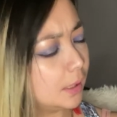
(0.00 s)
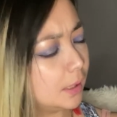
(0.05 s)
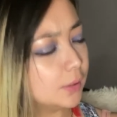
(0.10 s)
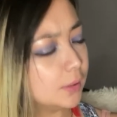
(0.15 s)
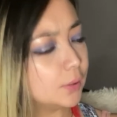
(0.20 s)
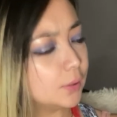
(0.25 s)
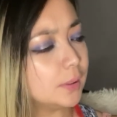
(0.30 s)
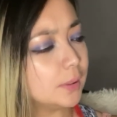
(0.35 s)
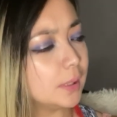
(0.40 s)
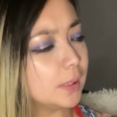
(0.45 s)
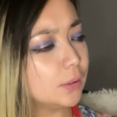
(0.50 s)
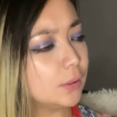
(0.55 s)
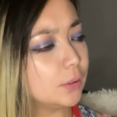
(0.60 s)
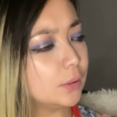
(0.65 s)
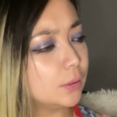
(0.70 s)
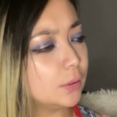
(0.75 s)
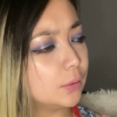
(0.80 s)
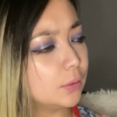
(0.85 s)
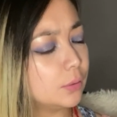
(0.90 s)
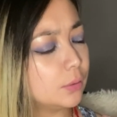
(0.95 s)
So it's a
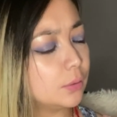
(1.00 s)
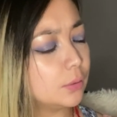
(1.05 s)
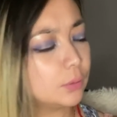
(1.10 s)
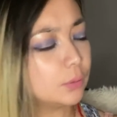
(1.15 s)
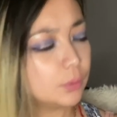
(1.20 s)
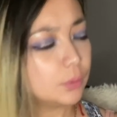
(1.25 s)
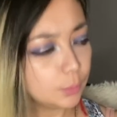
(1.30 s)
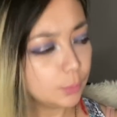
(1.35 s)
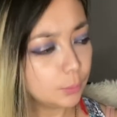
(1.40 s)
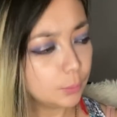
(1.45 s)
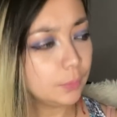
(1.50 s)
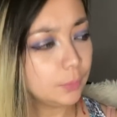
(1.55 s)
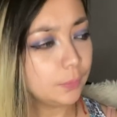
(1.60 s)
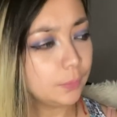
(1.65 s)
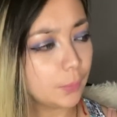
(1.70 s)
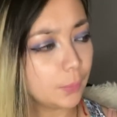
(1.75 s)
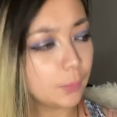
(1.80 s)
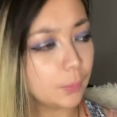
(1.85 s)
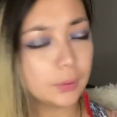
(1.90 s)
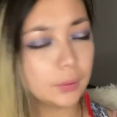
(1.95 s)

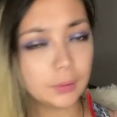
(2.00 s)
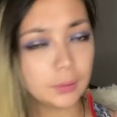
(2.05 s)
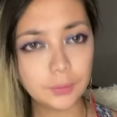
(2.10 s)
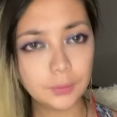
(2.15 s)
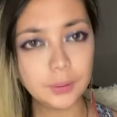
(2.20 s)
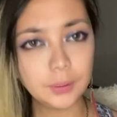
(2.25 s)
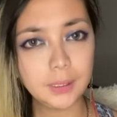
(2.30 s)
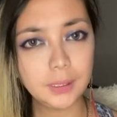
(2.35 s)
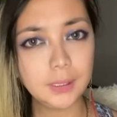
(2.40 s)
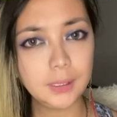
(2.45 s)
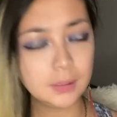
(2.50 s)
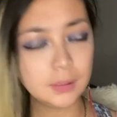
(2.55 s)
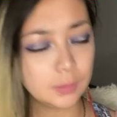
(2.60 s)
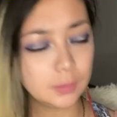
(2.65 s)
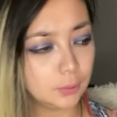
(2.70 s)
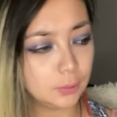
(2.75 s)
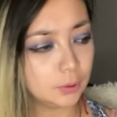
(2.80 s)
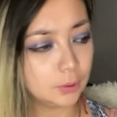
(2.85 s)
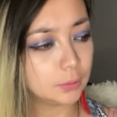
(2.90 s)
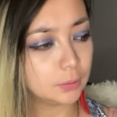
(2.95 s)
2430
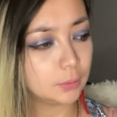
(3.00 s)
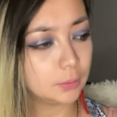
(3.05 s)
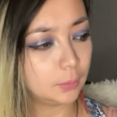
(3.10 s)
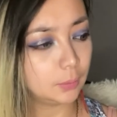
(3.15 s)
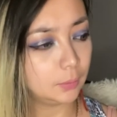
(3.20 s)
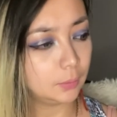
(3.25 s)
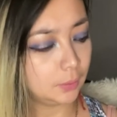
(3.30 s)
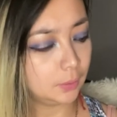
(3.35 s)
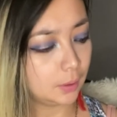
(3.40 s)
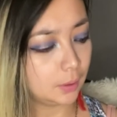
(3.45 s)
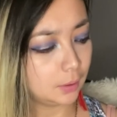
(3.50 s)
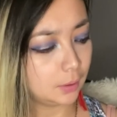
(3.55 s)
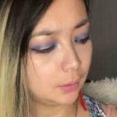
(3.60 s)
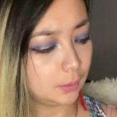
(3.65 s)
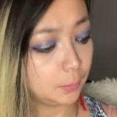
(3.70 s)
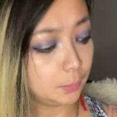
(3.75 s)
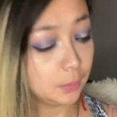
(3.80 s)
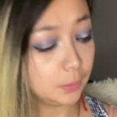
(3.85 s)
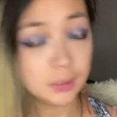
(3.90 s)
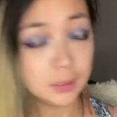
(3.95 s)
Swedish krona.
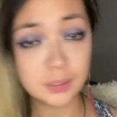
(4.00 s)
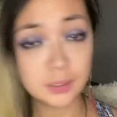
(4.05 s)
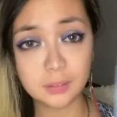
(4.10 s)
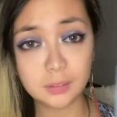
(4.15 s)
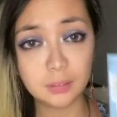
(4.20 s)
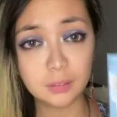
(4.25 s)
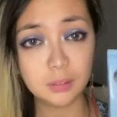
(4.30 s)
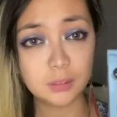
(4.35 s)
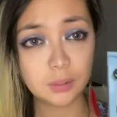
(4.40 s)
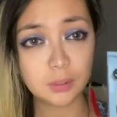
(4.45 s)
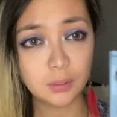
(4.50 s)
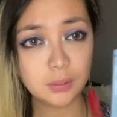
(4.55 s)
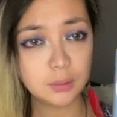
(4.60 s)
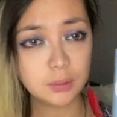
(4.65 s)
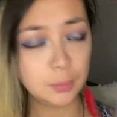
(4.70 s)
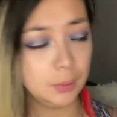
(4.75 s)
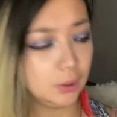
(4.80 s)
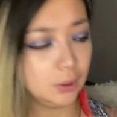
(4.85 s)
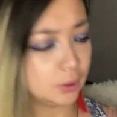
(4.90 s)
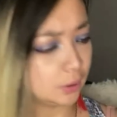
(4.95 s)
Well, it's all
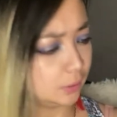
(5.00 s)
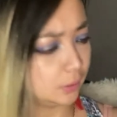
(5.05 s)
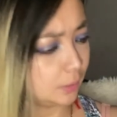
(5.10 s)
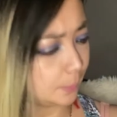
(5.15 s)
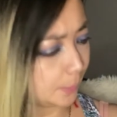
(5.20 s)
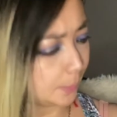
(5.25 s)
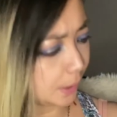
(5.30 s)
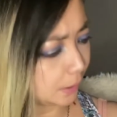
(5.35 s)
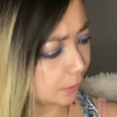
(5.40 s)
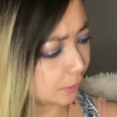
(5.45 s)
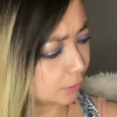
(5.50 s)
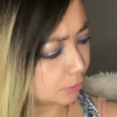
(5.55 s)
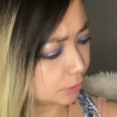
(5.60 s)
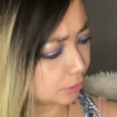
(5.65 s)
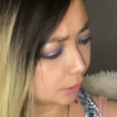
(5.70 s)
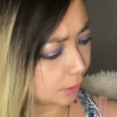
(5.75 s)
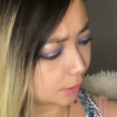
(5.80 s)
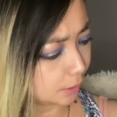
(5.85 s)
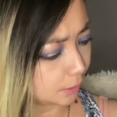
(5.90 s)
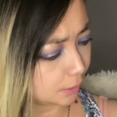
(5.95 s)
Swedish on the
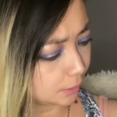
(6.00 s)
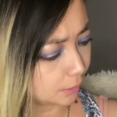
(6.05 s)
packaging.